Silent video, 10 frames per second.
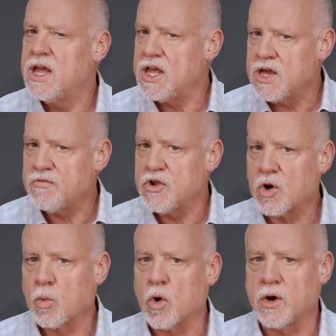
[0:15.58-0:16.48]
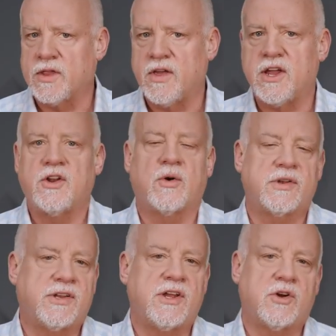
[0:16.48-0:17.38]
If you're worried that you don't
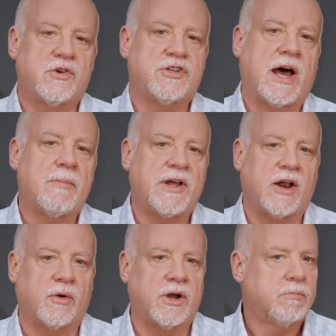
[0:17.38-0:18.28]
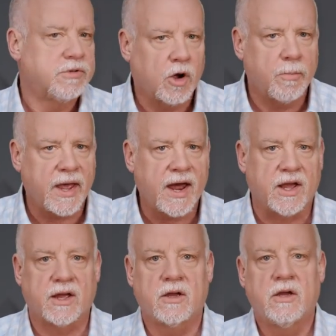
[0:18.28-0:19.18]
see your job title here, don't
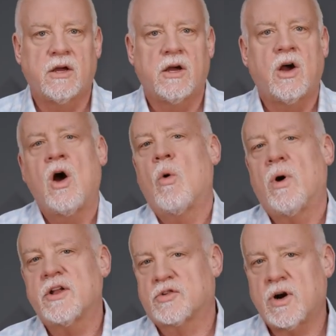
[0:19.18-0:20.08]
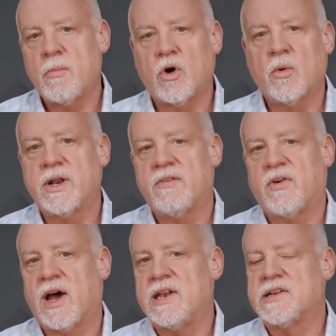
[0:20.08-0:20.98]
panic. While Scrum only
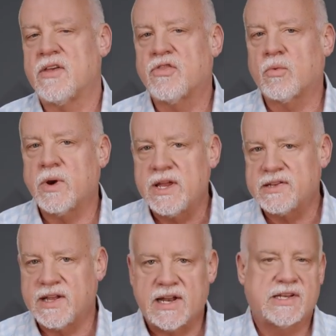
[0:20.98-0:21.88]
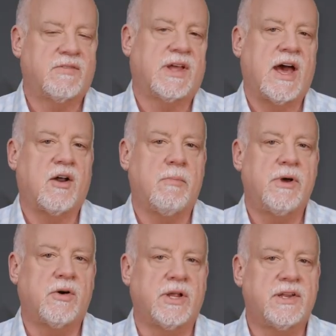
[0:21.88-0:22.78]
defines 3 sets of
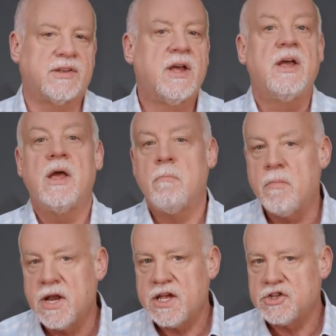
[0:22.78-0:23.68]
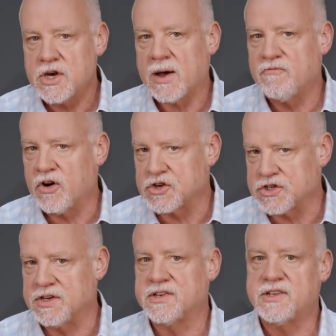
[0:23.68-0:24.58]
accountabilities, many job
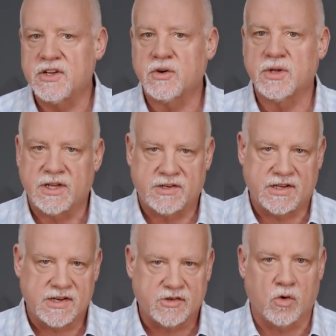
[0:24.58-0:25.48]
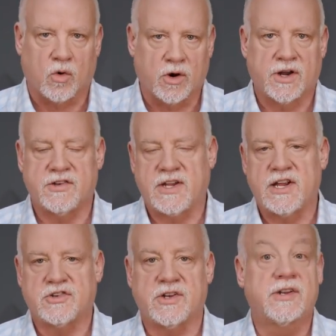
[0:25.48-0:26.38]
functions still exist in
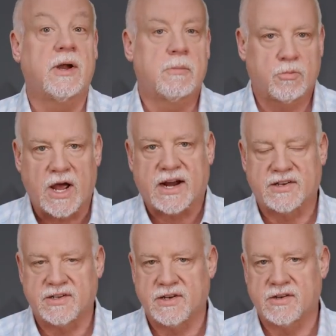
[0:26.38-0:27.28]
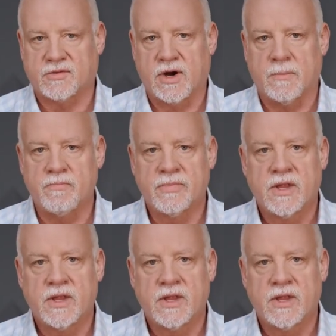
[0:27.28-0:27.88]
organizations practicing Scrum.